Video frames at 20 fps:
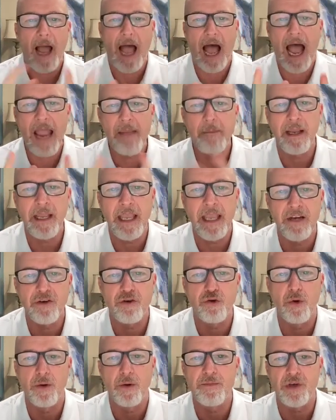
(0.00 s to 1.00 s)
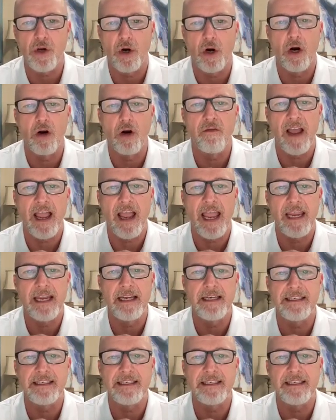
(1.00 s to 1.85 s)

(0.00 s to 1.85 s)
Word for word: I begin to observe a